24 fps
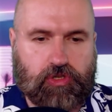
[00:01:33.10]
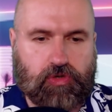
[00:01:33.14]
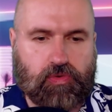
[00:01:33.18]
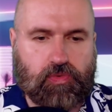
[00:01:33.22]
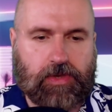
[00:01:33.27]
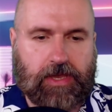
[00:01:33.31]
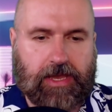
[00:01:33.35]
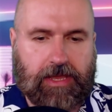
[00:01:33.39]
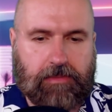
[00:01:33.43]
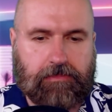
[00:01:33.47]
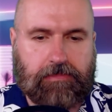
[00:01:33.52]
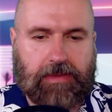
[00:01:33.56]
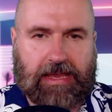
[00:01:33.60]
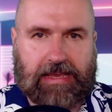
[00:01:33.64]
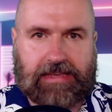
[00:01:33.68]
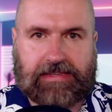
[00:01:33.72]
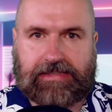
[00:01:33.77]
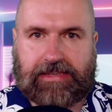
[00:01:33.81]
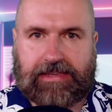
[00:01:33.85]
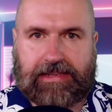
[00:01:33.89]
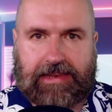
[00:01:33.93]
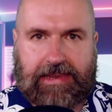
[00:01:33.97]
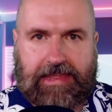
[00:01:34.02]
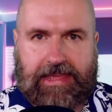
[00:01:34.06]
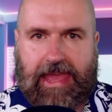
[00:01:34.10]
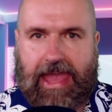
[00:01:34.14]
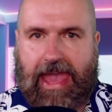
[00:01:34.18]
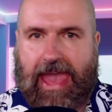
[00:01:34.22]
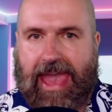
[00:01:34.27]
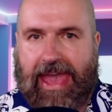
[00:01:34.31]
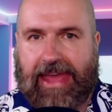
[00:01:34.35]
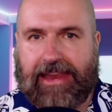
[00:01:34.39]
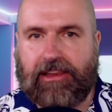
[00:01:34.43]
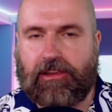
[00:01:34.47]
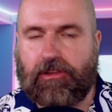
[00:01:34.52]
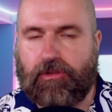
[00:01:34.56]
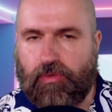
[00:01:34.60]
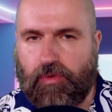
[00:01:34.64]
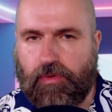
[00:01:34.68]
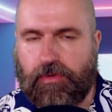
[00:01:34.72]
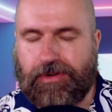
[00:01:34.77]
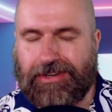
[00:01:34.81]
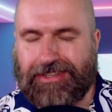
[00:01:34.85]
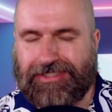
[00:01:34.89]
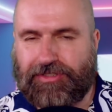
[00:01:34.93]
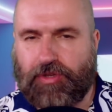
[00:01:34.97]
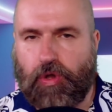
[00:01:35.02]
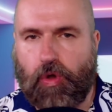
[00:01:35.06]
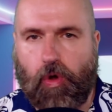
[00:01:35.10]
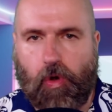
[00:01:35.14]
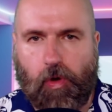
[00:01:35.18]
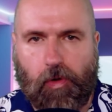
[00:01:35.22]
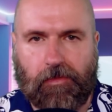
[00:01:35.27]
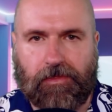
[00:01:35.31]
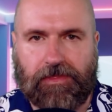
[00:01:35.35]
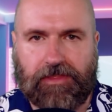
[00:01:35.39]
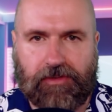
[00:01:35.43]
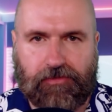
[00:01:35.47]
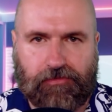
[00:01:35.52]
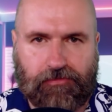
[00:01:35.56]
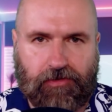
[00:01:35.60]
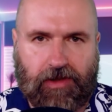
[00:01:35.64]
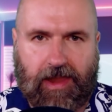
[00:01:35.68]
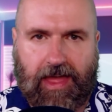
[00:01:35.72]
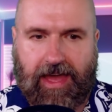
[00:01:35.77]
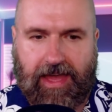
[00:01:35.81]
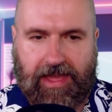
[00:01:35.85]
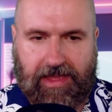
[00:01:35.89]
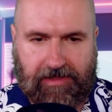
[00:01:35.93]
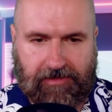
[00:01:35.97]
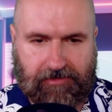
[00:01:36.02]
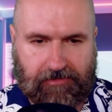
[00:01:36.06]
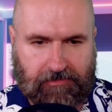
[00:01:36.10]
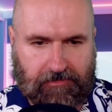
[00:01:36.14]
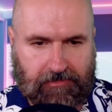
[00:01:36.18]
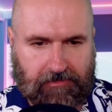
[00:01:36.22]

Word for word: you can basically add LoRa's on the fly.